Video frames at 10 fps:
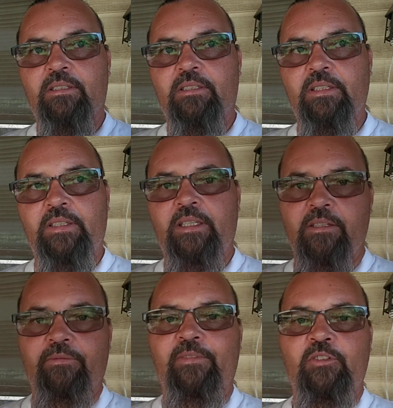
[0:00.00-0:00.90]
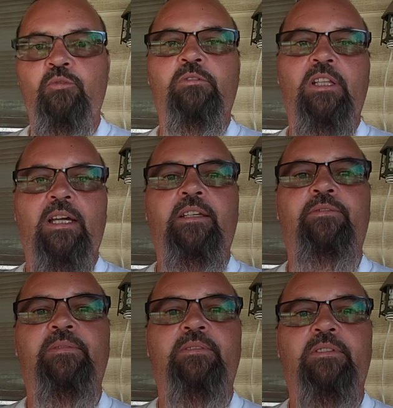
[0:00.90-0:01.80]
to give new
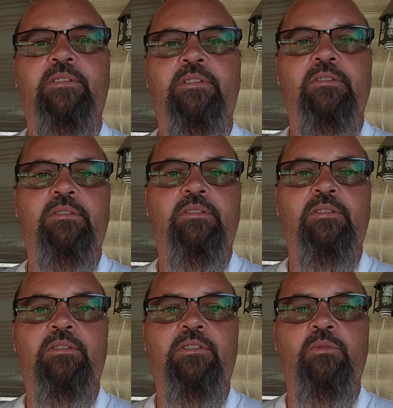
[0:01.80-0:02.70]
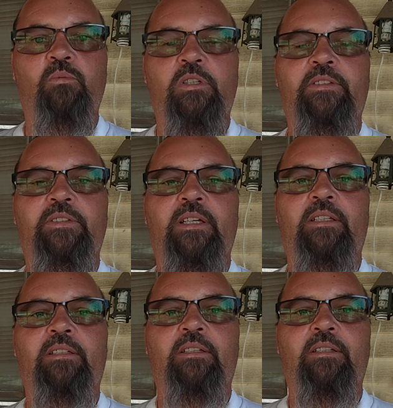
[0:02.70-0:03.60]
life to one
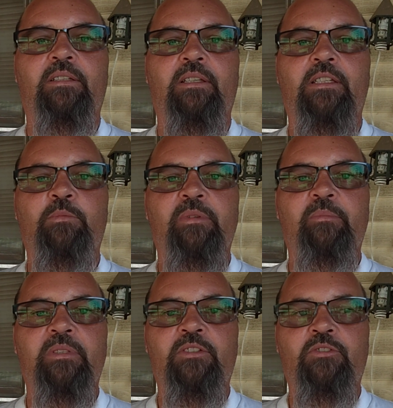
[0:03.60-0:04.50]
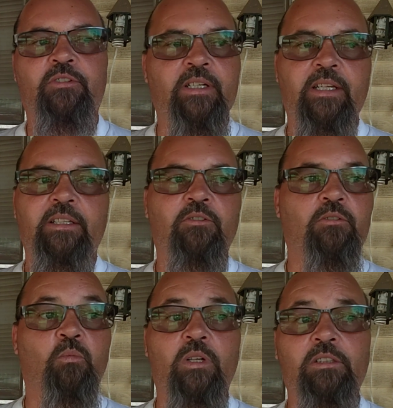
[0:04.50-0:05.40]
that has been mistreated
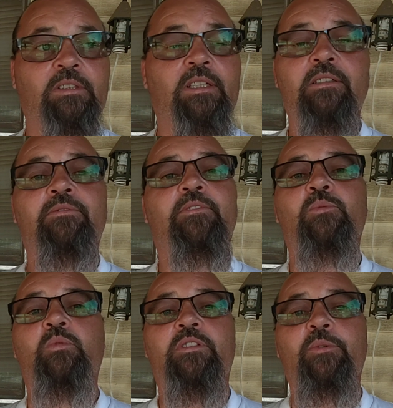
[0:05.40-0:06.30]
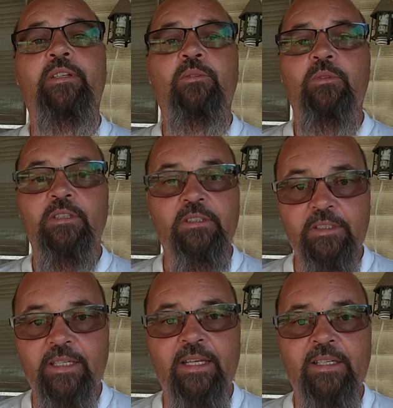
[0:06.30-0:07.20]
or well loved, which way you want to
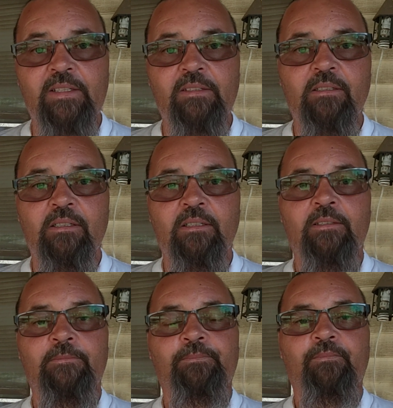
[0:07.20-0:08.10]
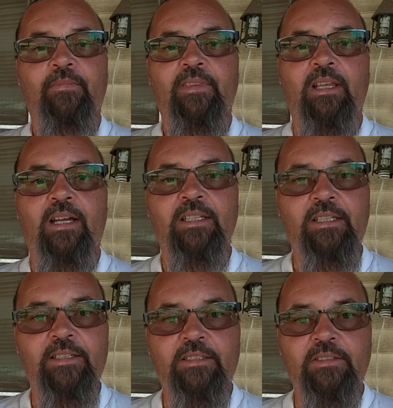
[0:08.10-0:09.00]
look at it. I
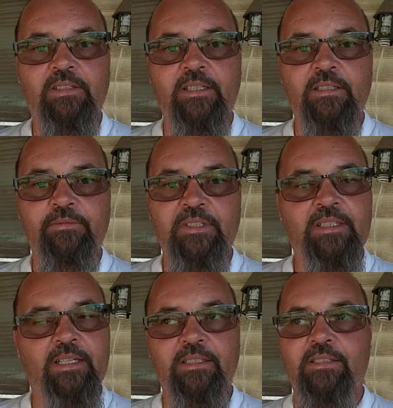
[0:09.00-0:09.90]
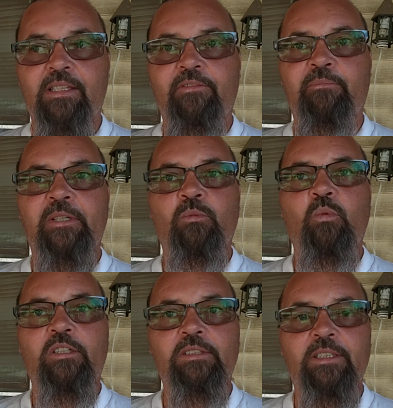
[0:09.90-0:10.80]
like to think of it as they've been
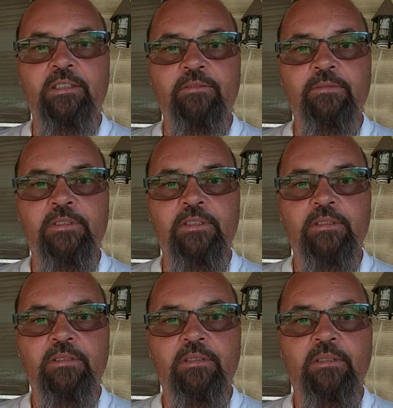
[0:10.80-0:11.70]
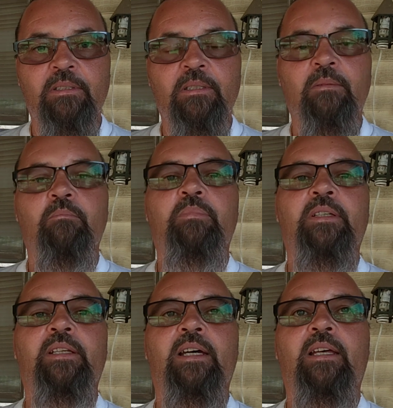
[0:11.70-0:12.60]
well loved, but
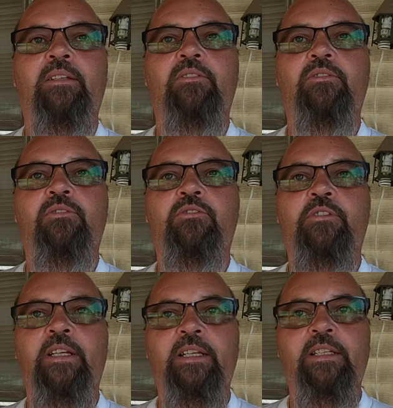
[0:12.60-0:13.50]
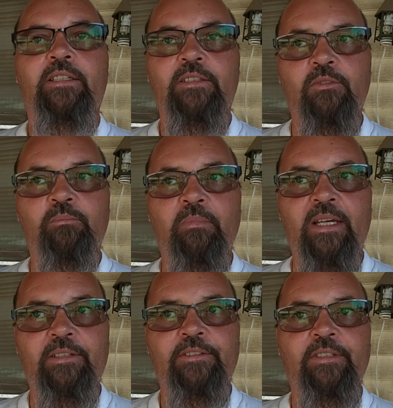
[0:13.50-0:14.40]
not treated in the
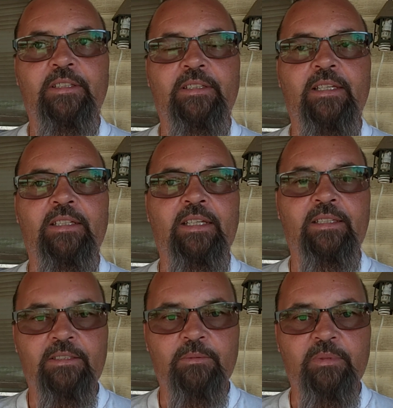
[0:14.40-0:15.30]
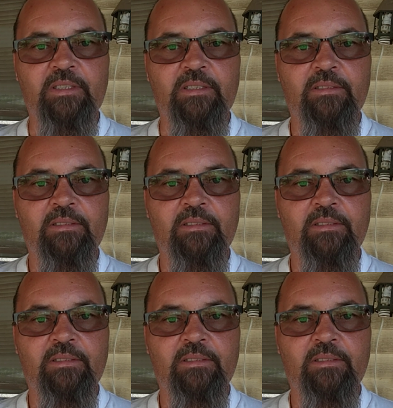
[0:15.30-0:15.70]
manner that they needed to be.